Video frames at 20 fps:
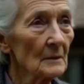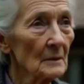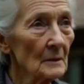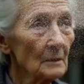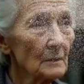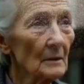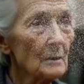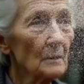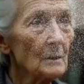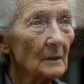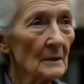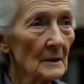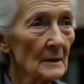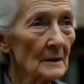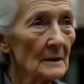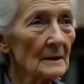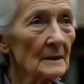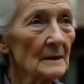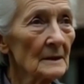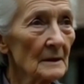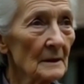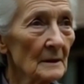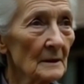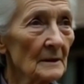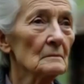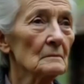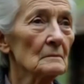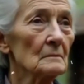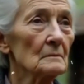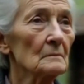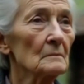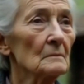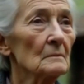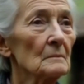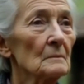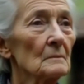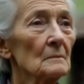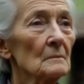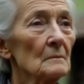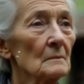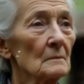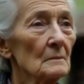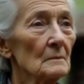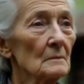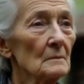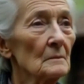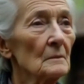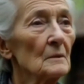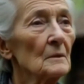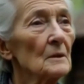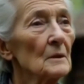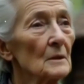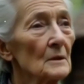Her words cracked something open in me.